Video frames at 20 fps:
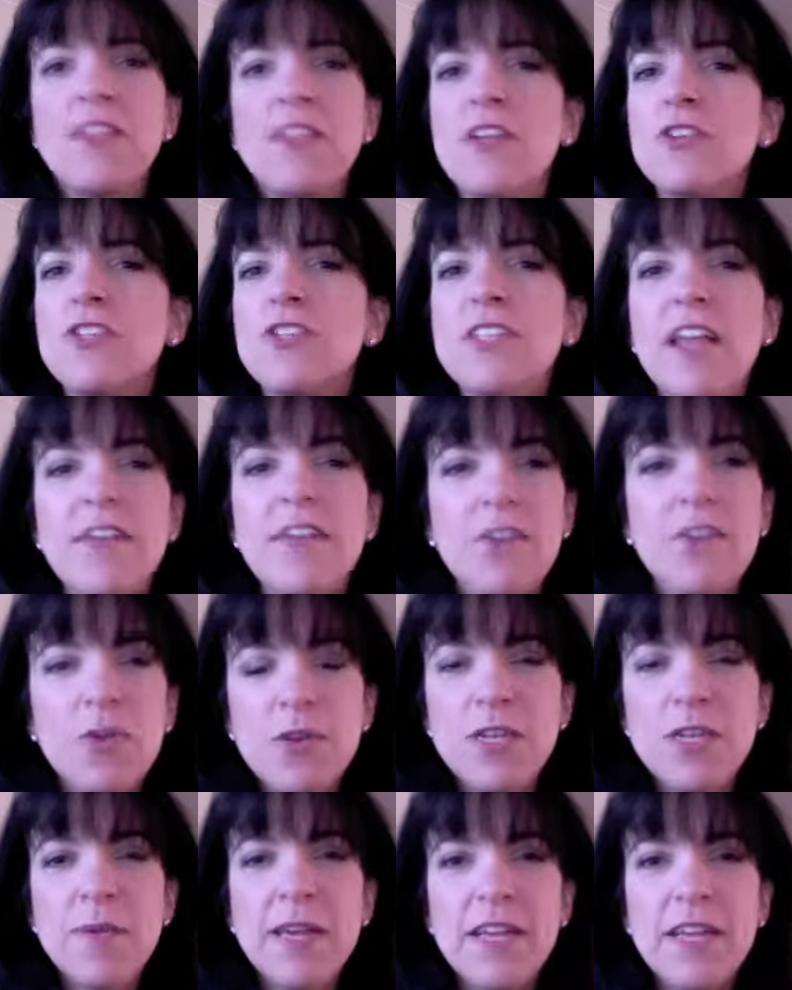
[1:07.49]
There's never
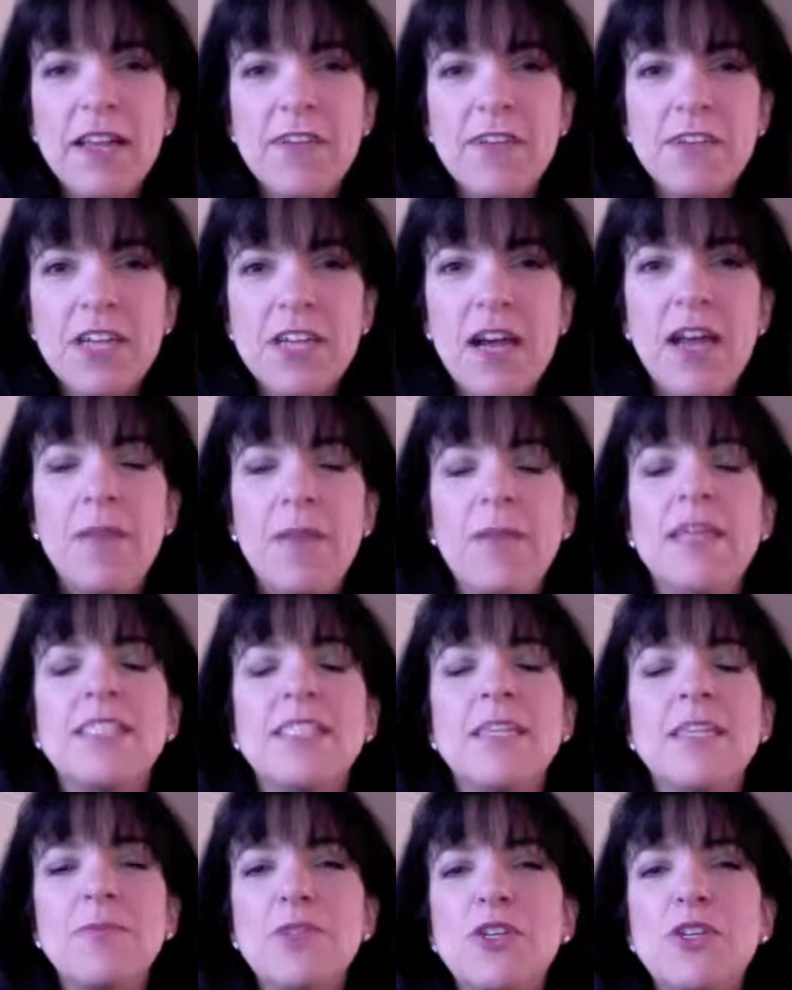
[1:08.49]
going to be enough time.
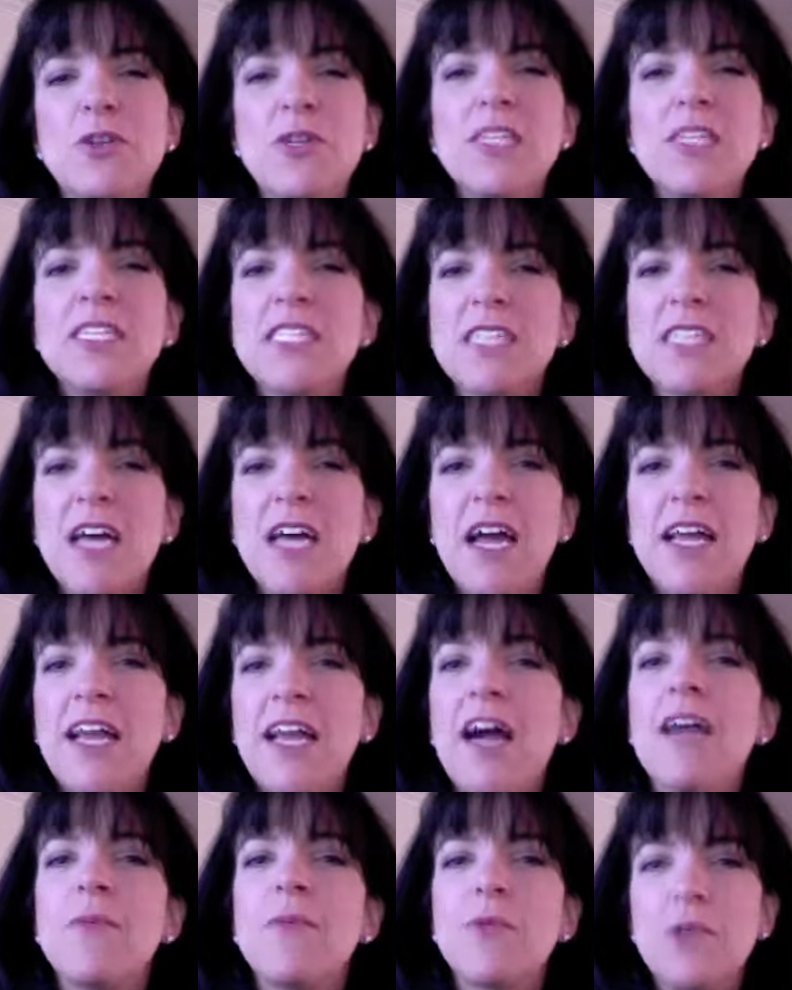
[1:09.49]
It's up to you to
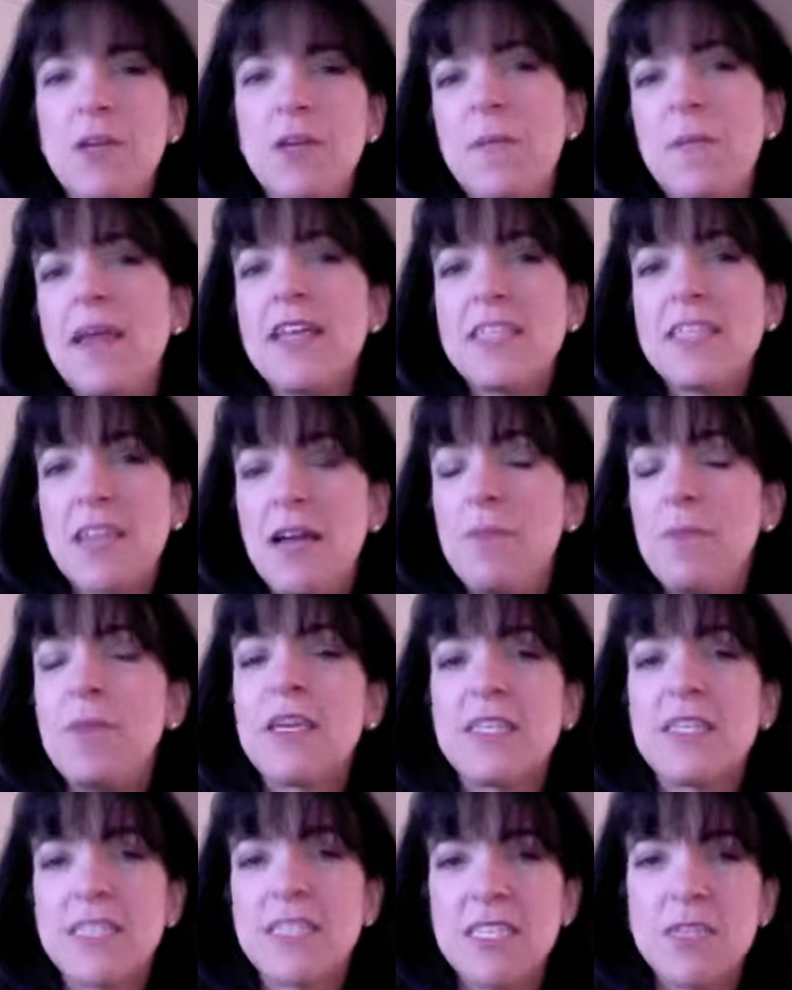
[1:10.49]
decide, I'm going to make time
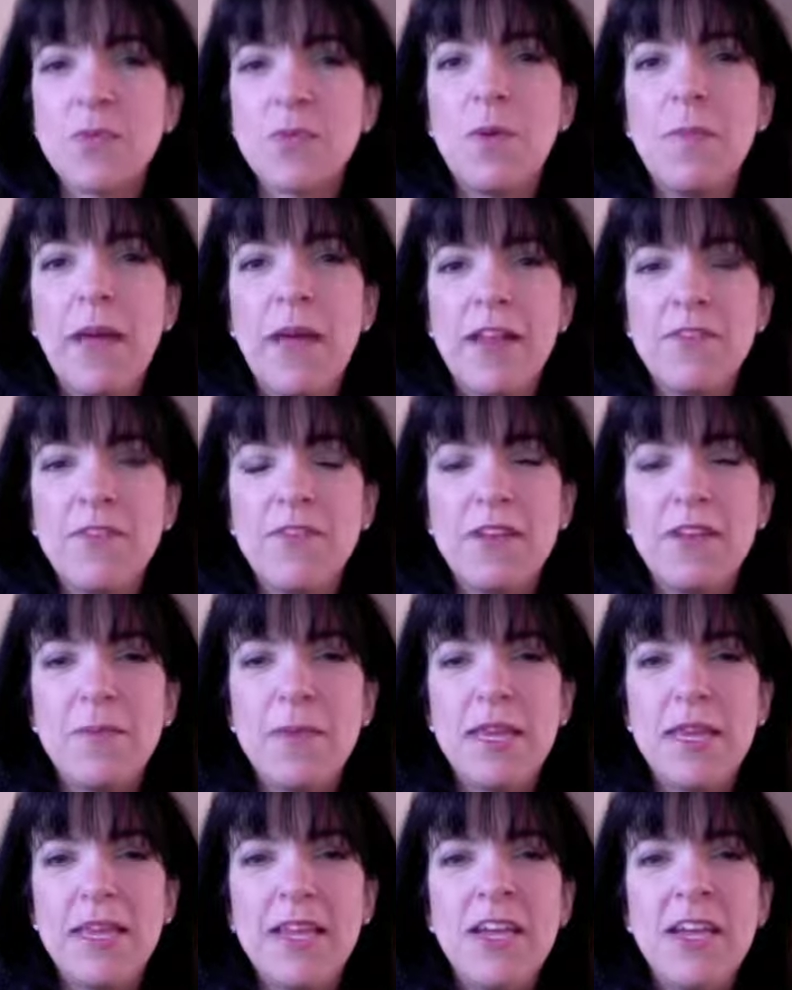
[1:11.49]
because this will
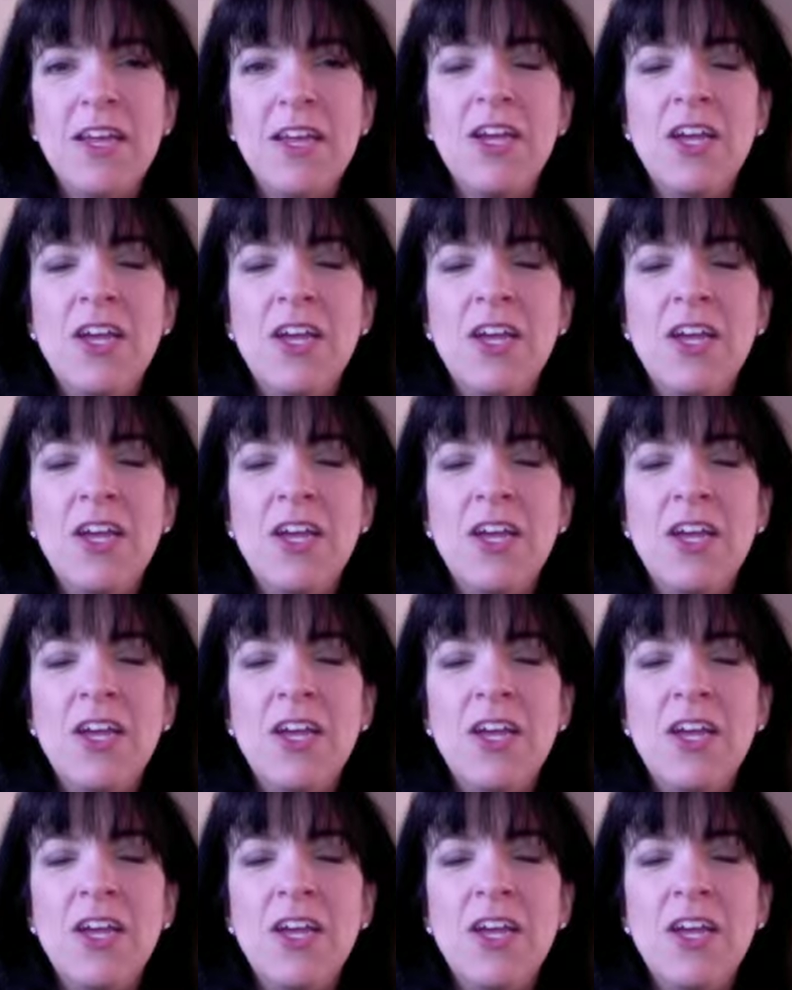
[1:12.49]
benefit me.